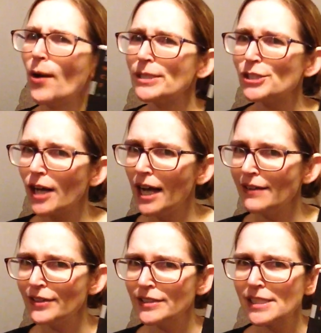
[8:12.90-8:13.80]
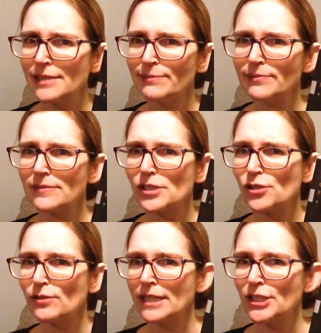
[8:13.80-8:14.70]
which I've heard some
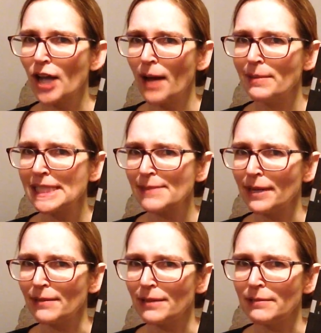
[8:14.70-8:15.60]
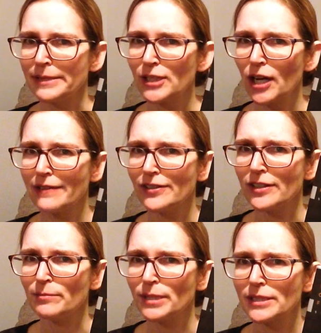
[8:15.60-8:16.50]
strange comments about Raymond Carver
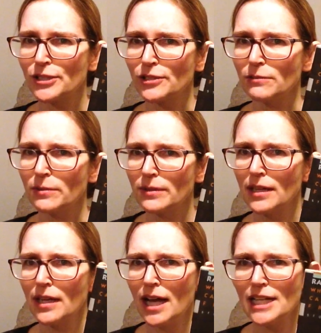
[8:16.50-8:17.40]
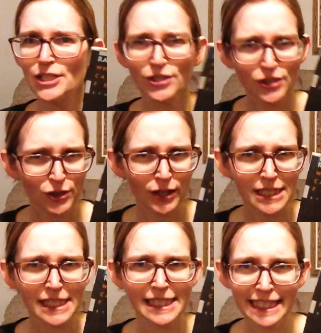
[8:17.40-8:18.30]
on BookTube. Do you
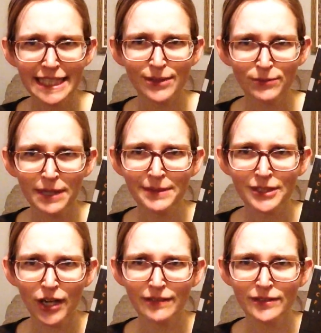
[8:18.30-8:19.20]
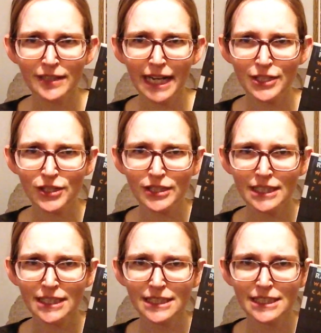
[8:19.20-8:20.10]
guys think that Raymond Carver
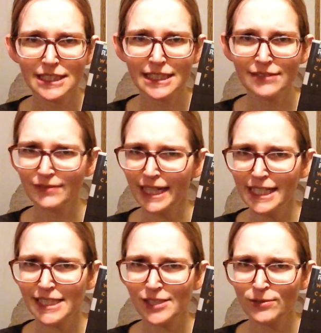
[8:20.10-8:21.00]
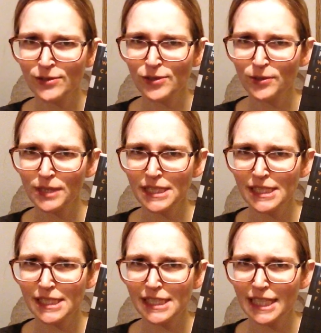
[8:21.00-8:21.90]
actually didn't write his own
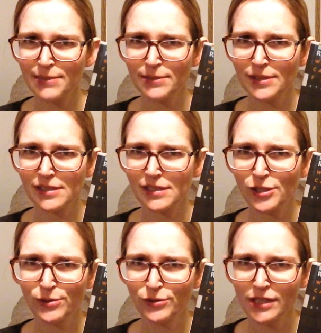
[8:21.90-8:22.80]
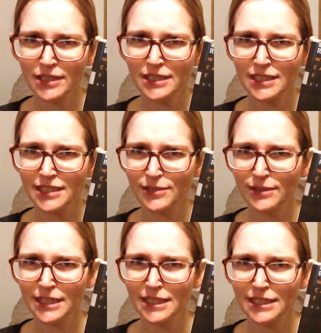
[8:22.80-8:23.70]
stories? That he was too drunk to do
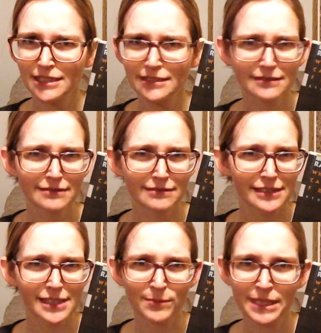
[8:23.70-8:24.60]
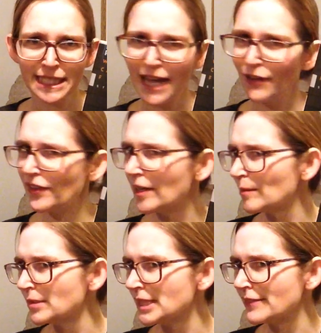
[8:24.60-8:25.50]
it? Does somebody out there
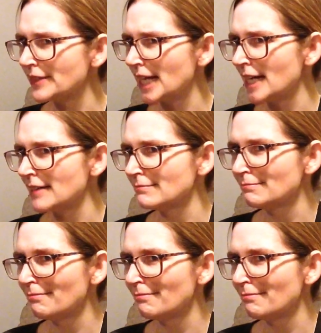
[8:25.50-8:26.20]
believe that?